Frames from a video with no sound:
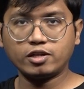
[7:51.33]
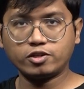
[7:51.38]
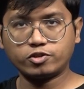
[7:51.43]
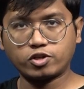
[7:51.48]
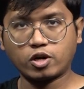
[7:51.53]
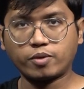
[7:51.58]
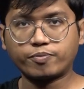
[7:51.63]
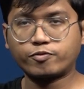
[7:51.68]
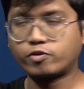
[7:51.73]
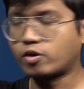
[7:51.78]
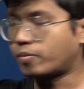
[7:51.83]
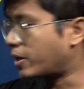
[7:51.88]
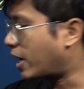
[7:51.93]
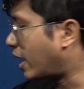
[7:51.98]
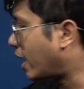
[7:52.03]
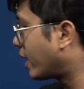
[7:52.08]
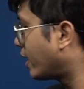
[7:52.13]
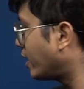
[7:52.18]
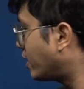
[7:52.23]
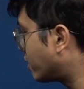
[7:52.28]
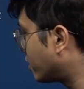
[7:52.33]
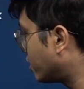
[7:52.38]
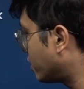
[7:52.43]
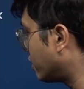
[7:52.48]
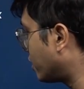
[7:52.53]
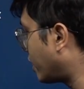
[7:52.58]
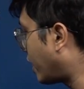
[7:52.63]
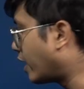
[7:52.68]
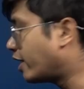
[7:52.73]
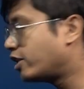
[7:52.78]
drop from a height,
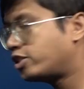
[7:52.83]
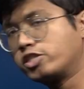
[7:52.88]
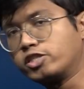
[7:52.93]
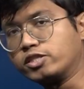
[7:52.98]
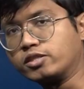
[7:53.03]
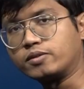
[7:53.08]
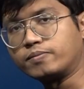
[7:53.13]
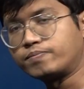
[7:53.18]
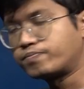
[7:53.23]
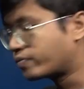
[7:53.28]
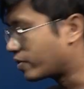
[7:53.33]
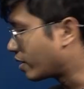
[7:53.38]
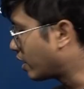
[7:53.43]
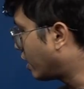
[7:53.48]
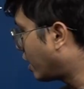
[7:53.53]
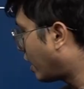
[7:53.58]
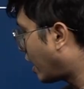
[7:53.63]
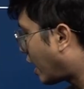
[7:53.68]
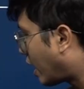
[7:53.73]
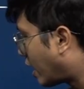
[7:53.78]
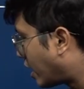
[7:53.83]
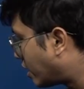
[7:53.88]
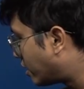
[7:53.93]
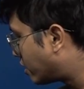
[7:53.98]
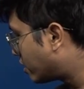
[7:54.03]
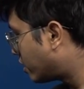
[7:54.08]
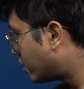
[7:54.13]
h, and